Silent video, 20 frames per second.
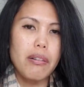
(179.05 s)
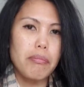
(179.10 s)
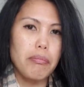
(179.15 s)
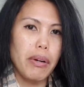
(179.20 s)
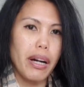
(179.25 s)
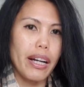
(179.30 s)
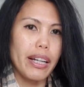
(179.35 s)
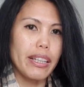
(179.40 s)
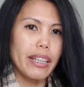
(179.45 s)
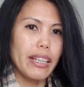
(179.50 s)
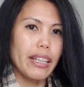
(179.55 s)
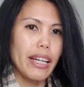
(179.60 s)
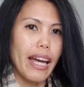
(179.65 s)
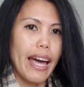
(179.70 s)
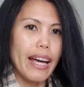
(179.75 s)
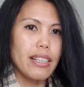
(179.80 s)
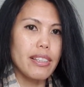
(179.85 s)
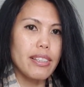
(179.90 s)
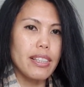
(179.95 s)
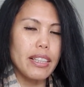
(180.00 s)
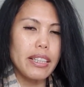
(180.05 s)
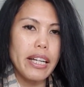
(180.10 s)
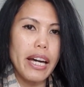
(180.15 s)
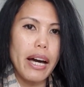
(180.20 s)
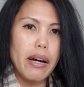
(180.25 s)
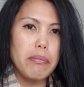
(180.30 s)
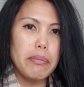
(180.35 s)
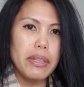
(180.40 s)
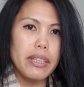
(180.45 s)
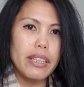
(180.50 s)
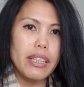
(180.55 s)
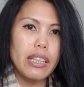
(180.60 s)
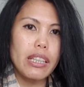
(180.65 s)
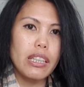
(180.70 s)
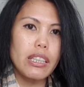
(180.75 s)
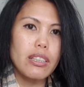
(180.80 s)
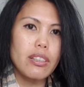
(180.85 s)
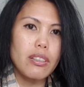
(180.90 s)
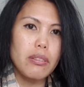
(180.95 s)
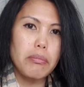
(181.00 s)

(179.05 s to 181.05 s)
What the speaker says: my antique cabinet,